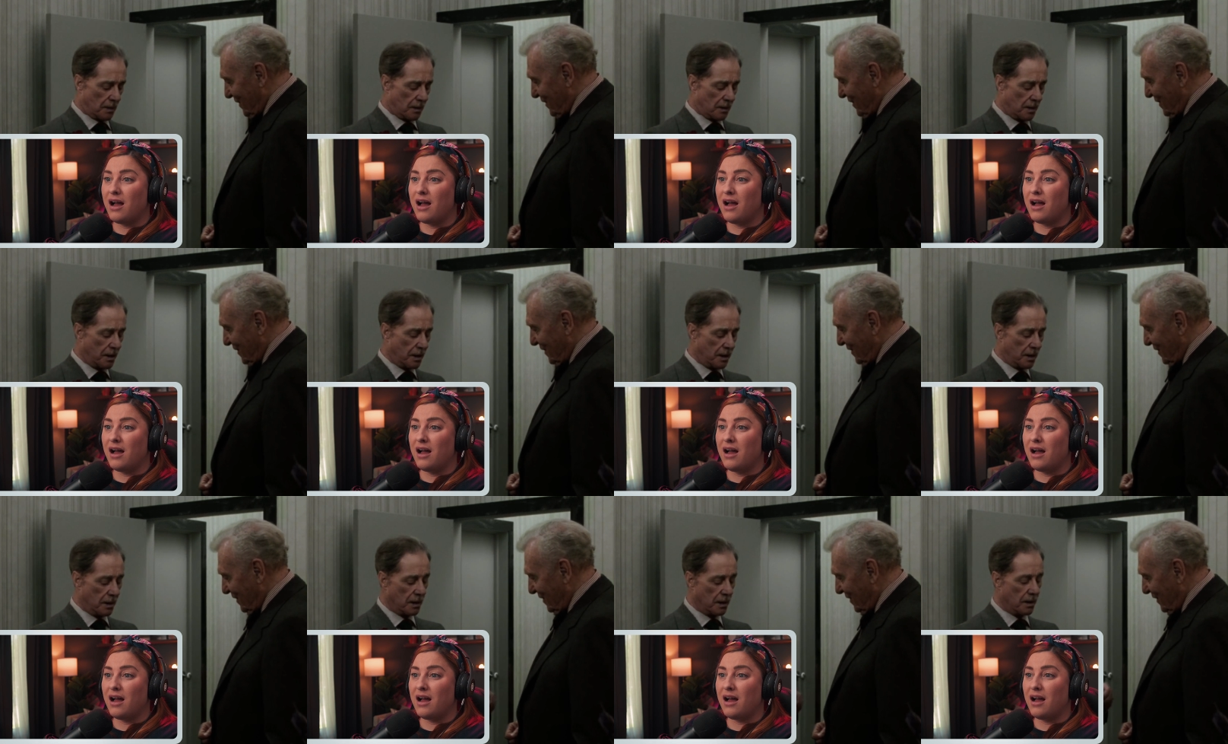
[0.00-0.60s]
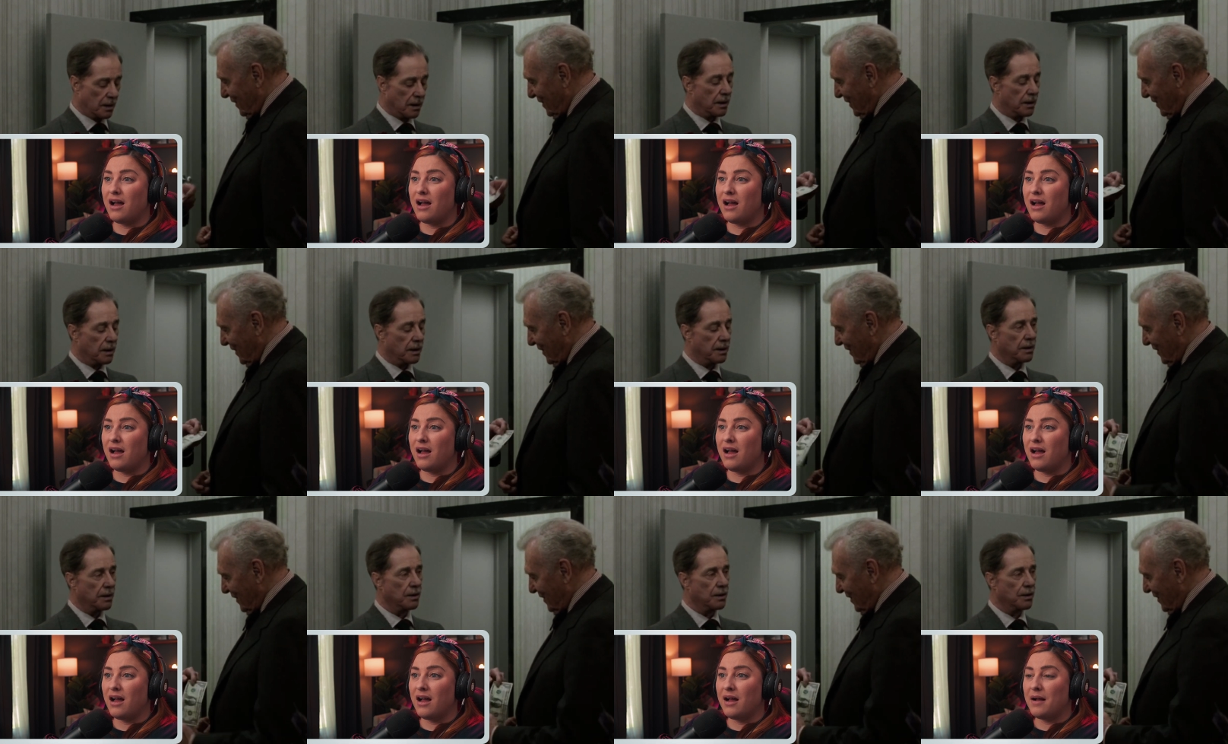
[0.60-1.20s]
Speaker 1: Here.
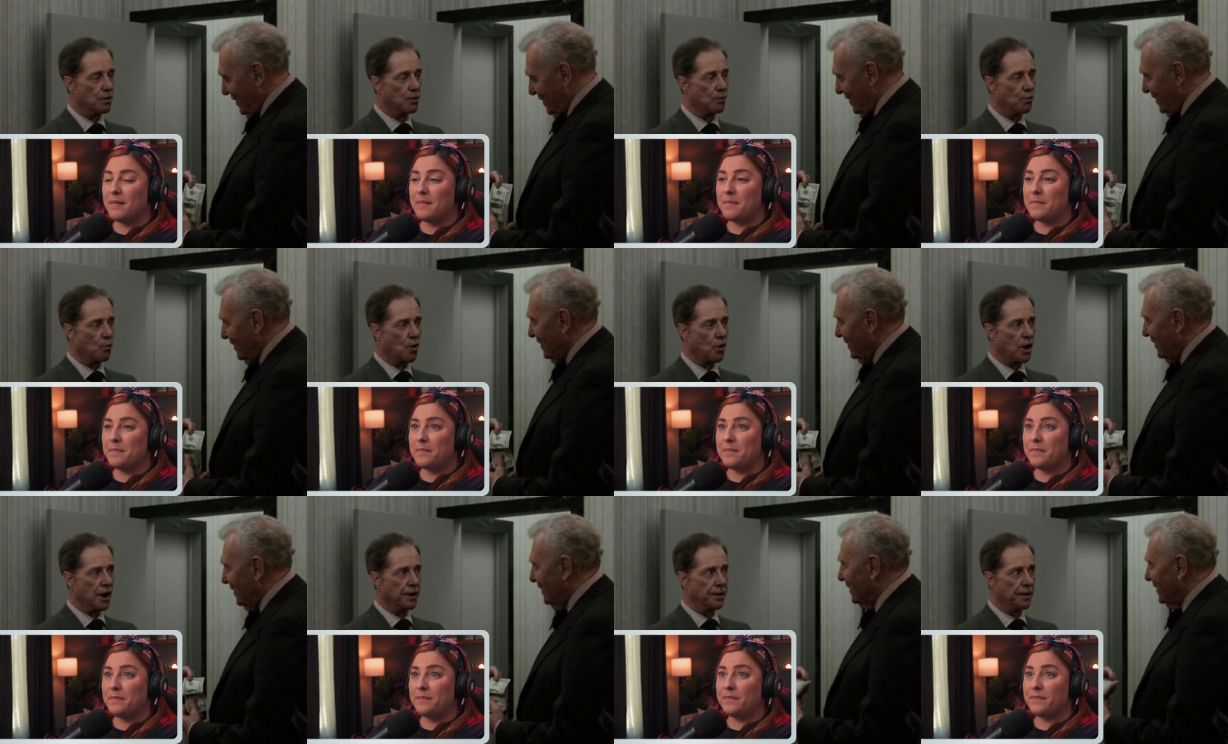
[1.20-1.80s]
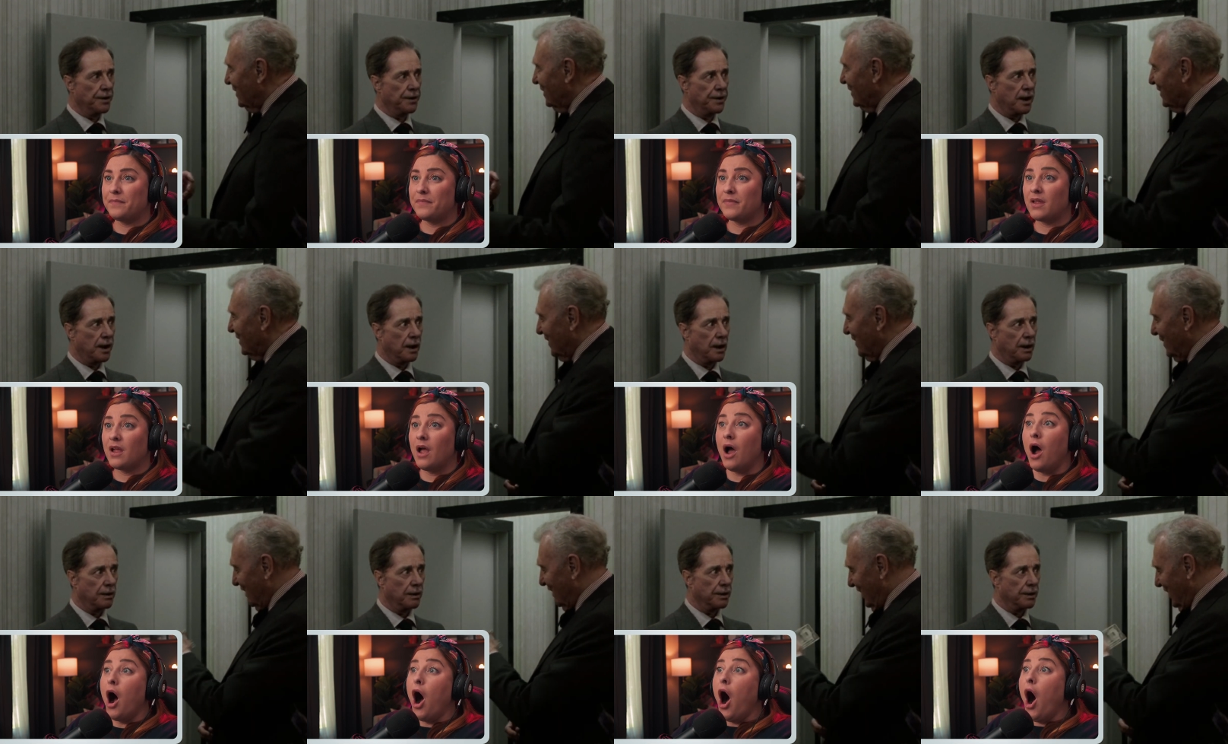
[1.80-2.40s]
One
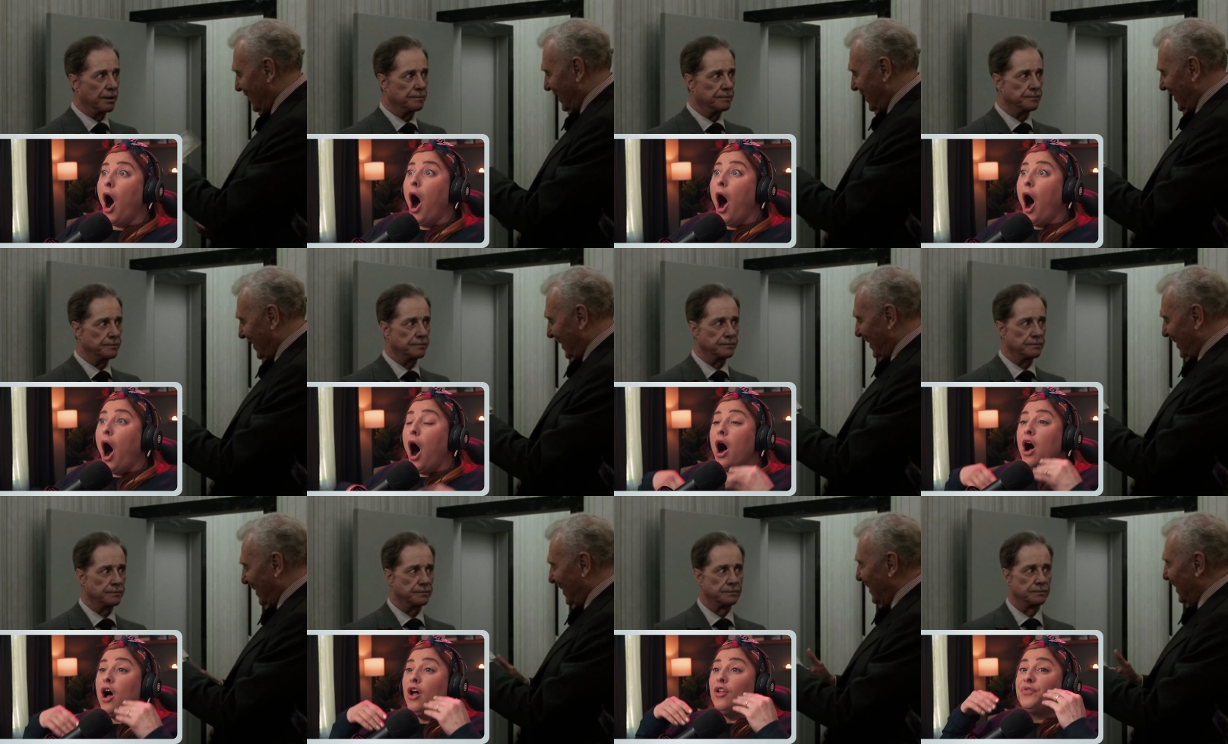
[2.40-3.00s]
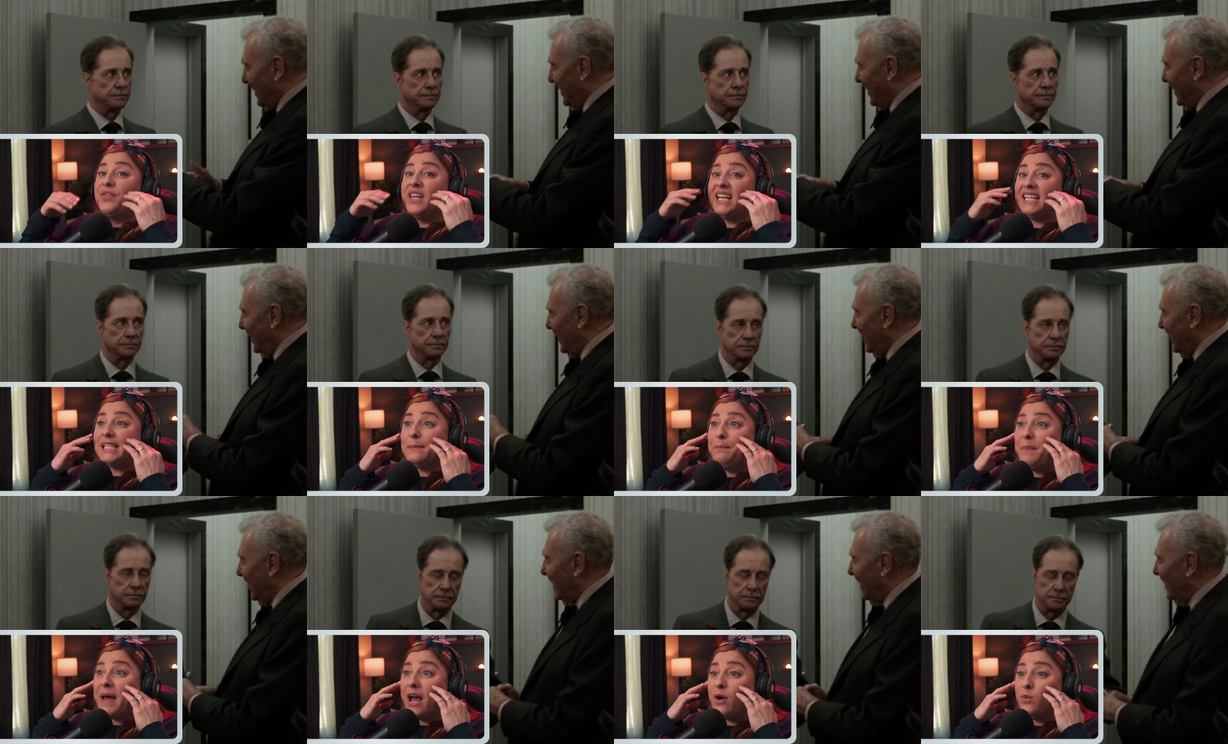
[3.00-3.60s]
dollar.
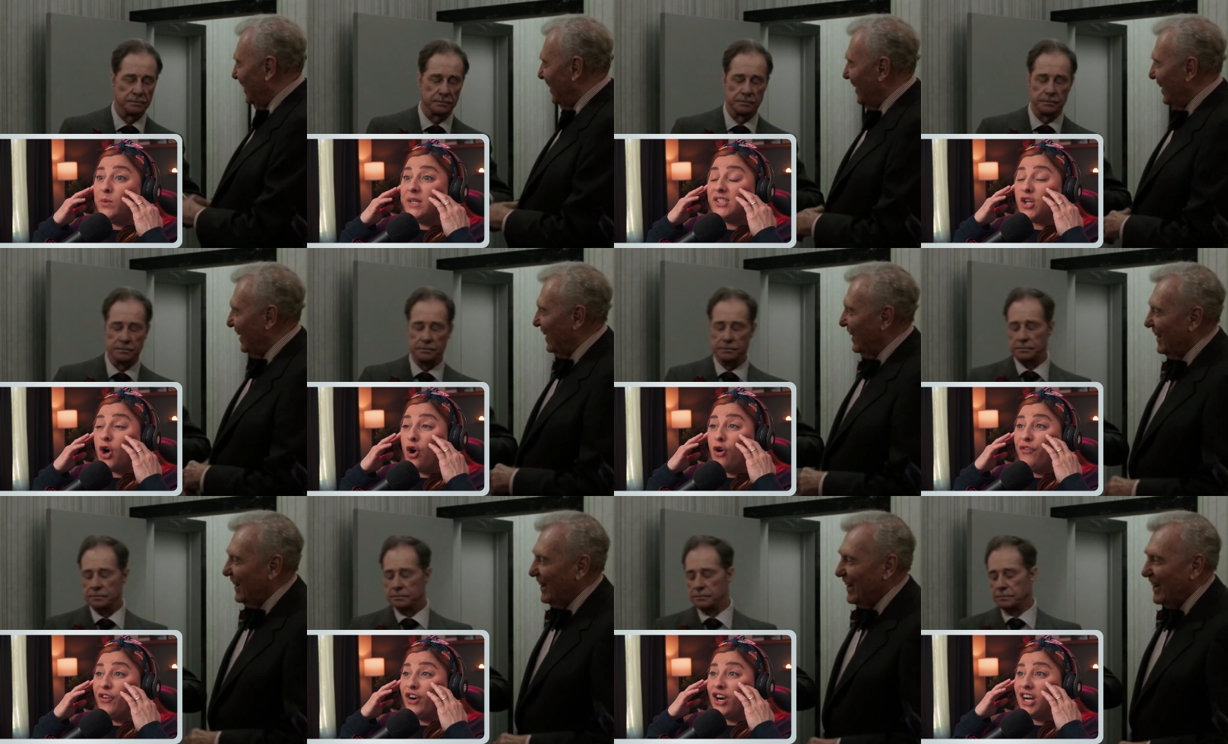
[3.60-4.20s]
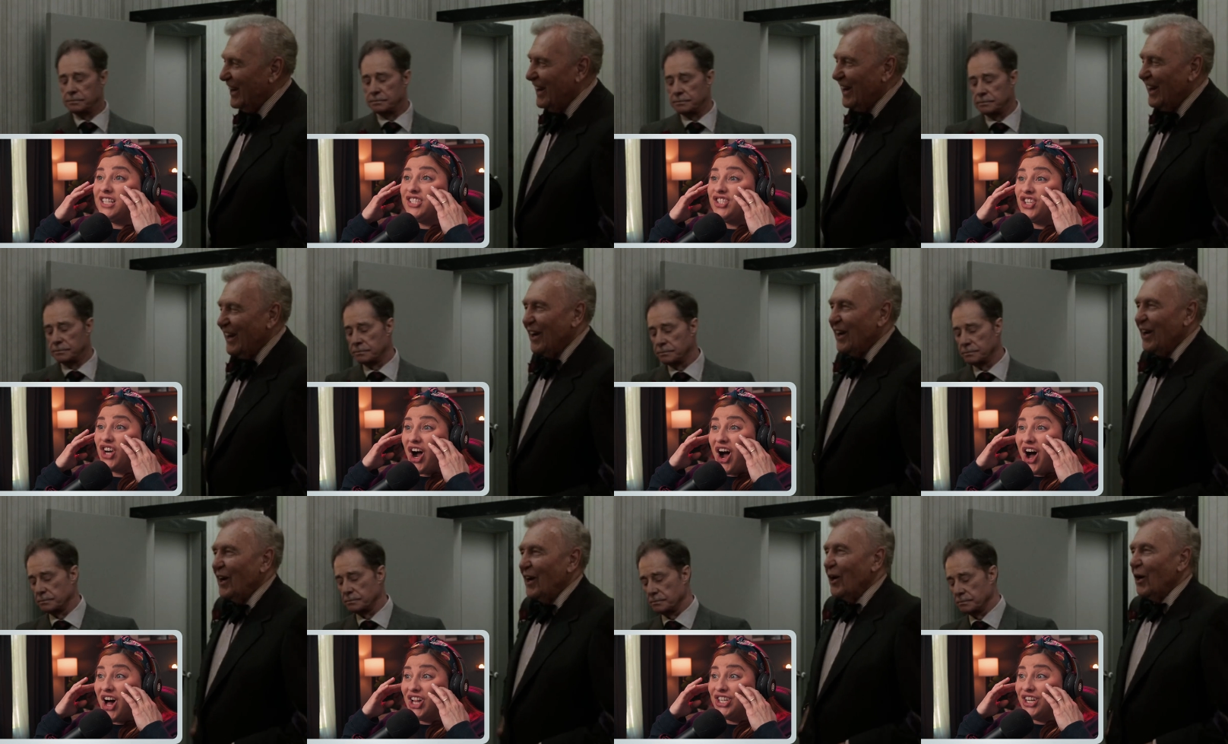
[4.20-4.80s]
Speaker 2: This bet was over a
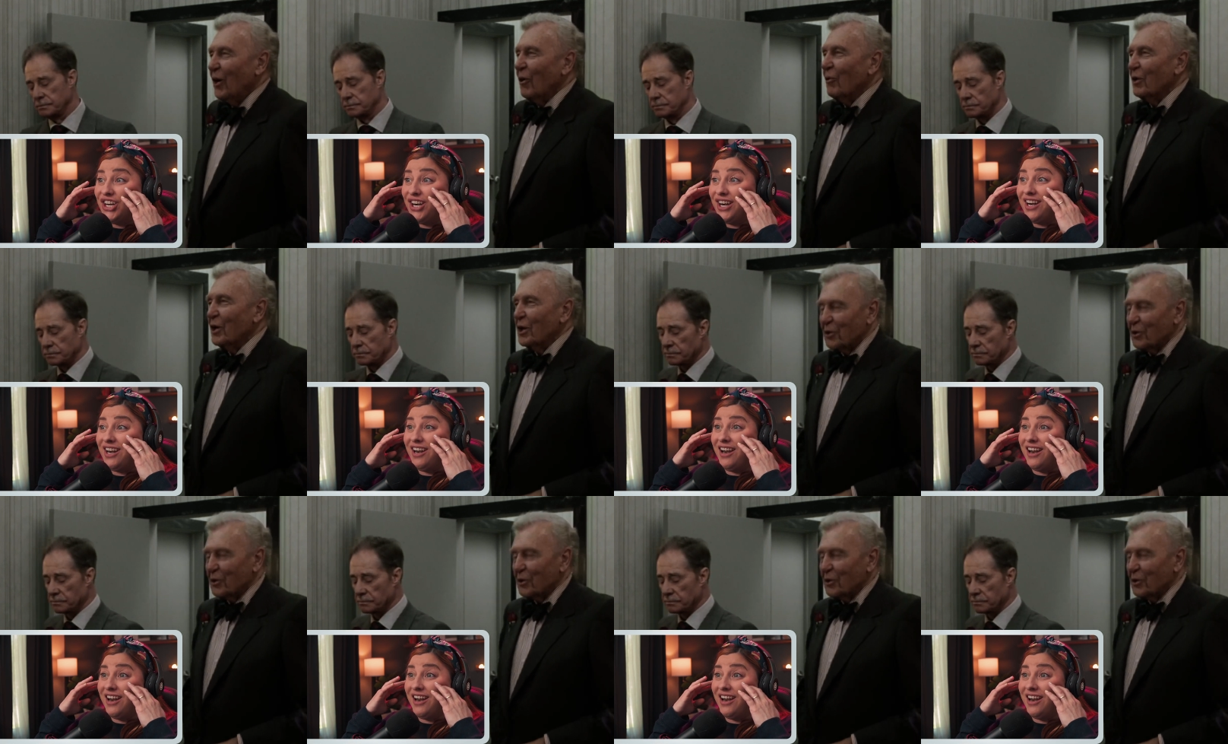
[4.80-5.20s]
dollar?